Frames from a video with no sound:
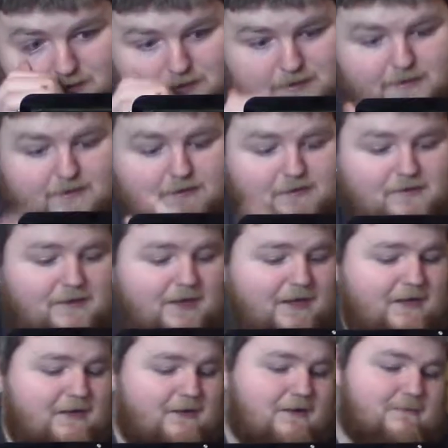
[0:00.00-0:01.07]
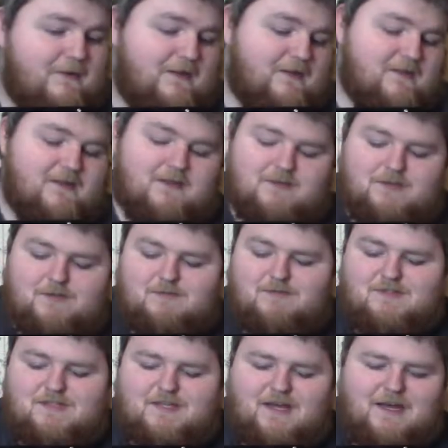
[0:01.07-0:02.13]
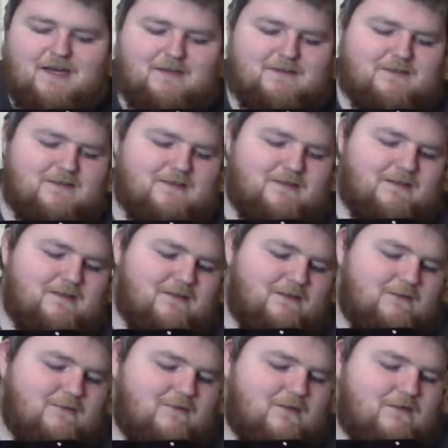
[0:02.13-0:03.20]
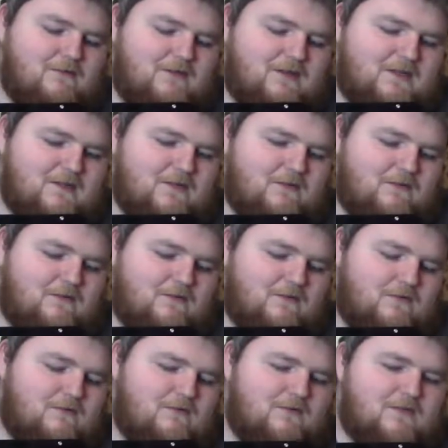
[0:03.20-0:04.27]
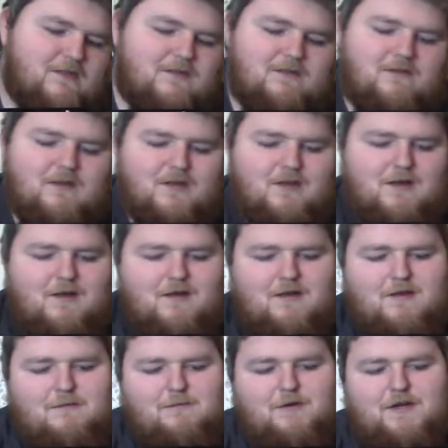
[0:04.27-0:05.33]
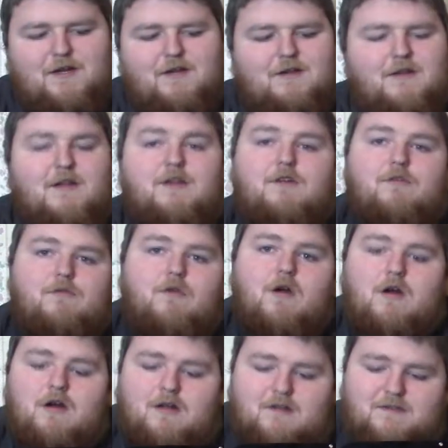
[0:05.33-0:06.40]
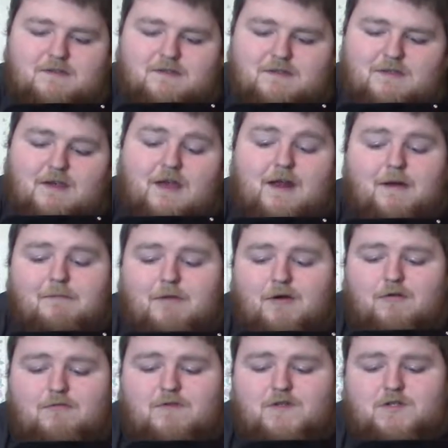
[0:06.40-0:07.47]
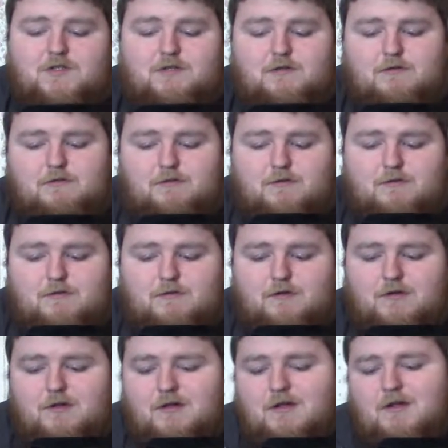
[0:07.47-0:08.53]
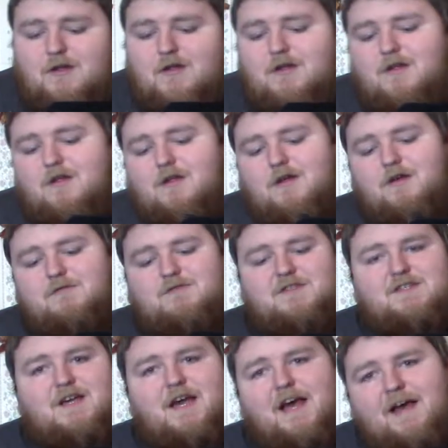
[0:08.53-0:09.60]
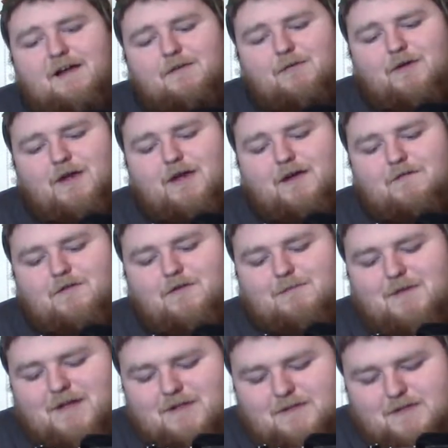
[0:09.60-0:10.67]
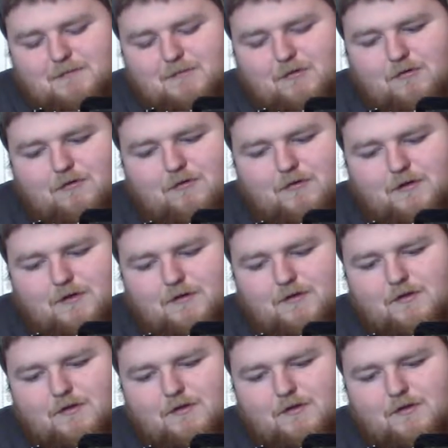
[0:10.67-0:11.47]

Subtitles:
And other than that, I mean, it's got two Z-axes with two lead screws and plenty of linear rods and a Bowden extruder. On the side we have our Metzi board,